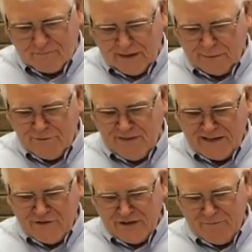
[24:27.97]
I would
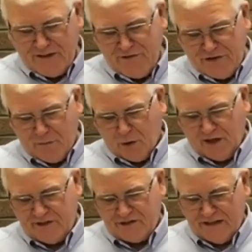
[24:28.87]
find something she
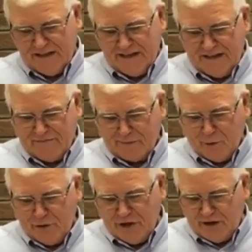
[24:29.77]
wants. If I'm
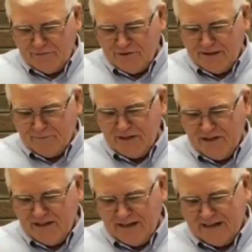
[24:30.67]
going to offer something
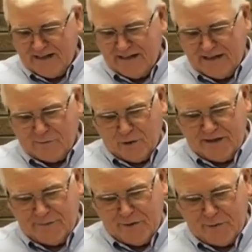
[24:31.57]
to God and I
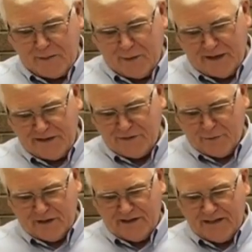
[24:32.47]
want Him to be pleased
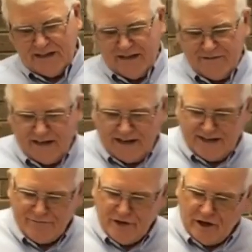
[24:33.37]
with it, then I
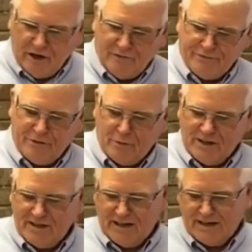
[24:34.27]
have to offer
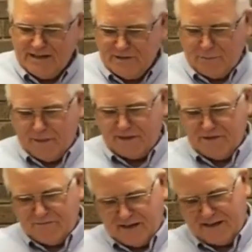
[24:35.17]
what God has
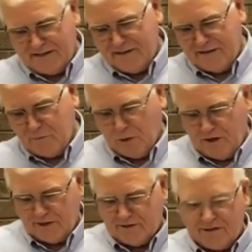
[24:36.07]
specified that He
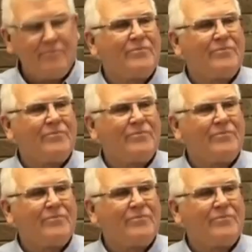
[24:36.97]
wants.